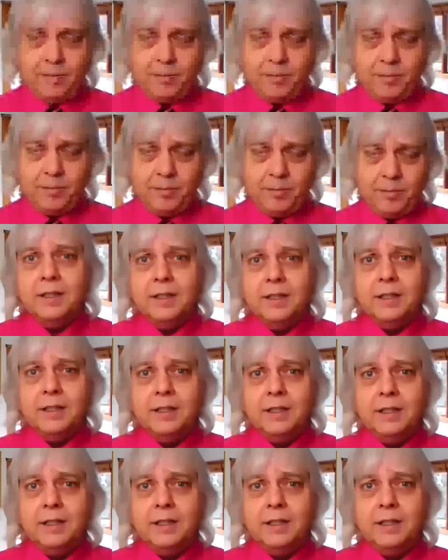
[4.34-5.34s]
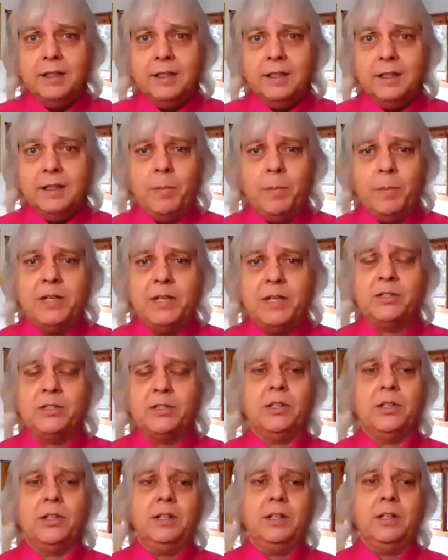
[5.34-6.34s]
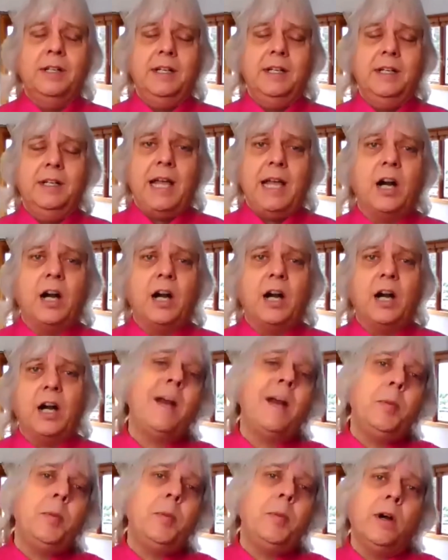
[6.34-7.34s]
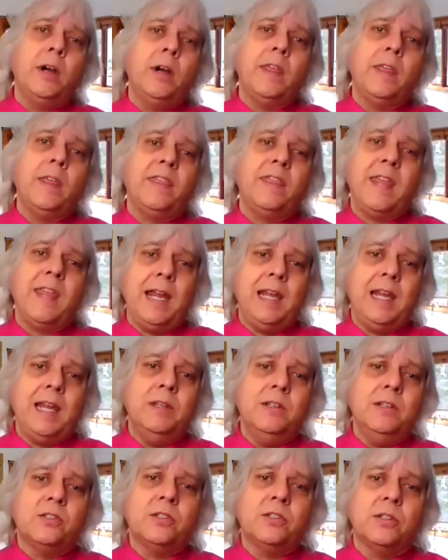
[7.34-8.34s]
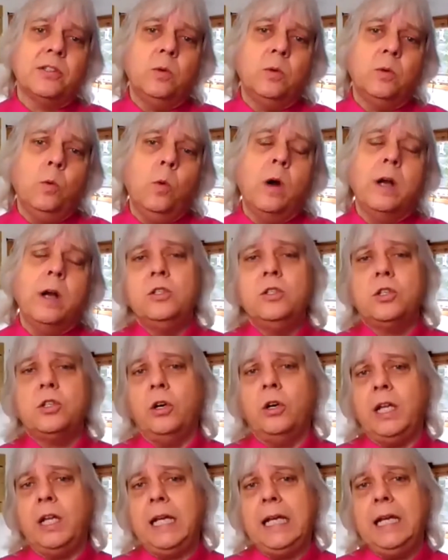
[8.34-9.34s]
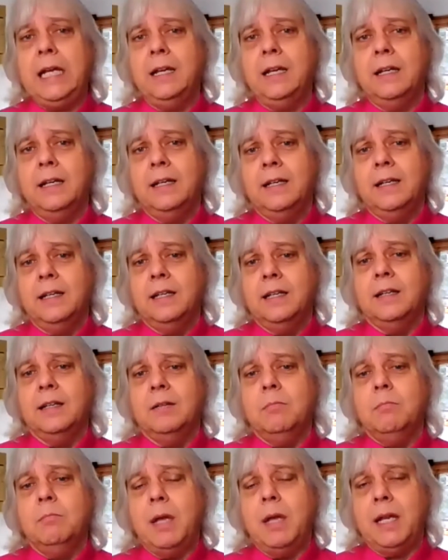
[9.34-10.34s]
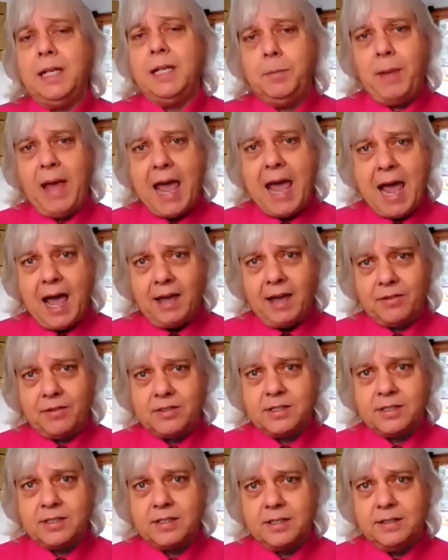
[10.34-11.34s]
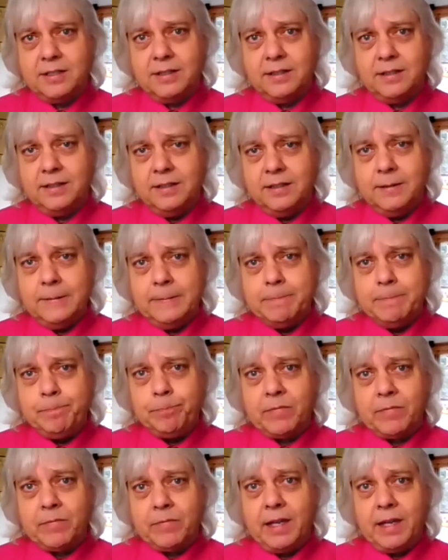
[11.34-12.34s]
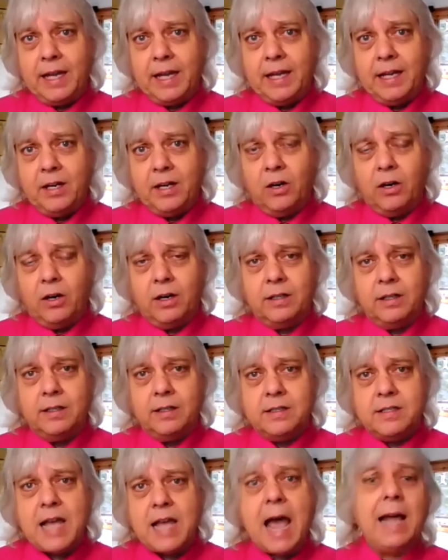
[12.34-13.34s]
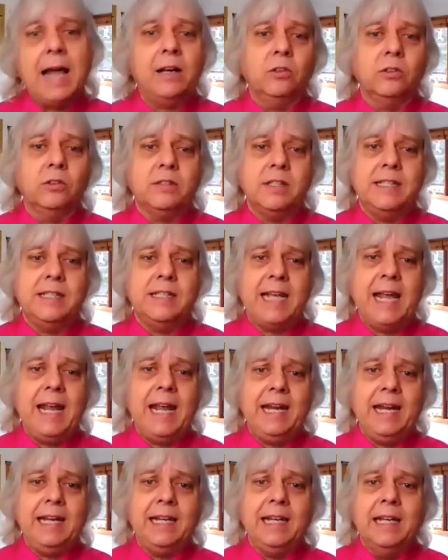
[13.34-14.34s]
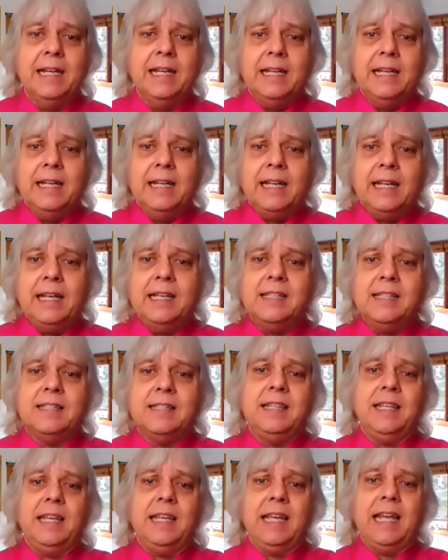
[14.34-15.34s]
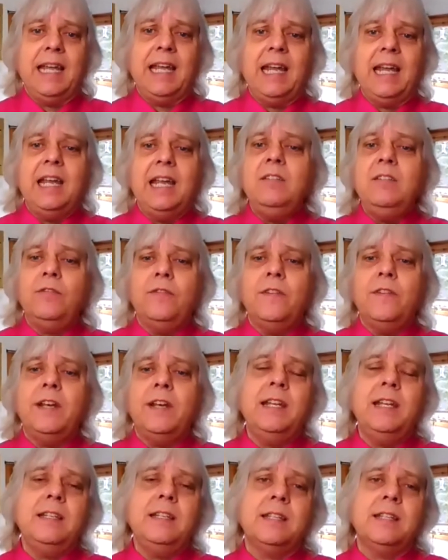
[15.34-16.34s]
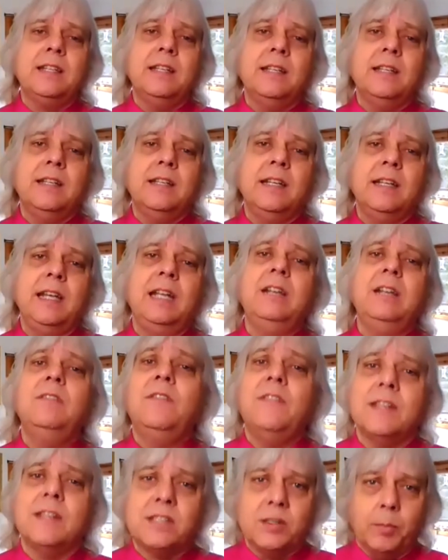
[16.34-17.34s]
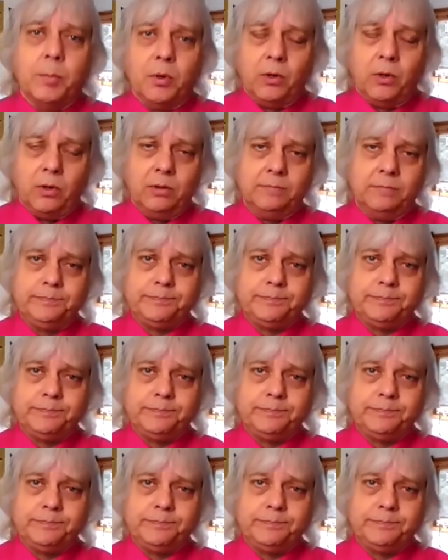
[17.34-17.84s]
Meter, your senior minister. And our February theme is One Journey, Many Paths. And our title today is The Infinite Invisible.